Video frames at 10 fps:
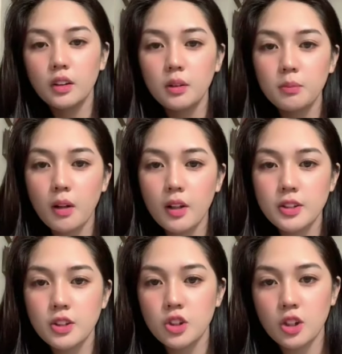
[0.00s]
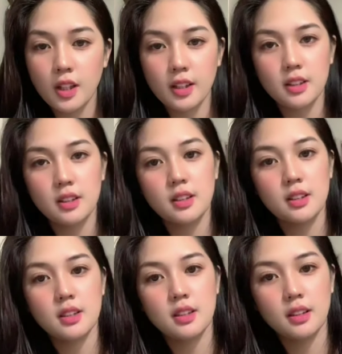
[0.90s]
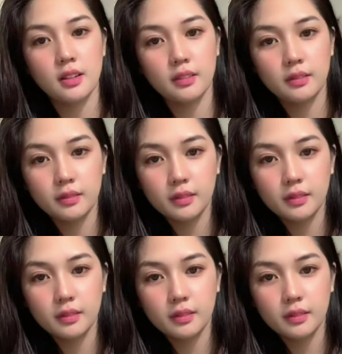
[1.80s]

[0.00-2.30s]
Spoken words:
Ano yung boss chance?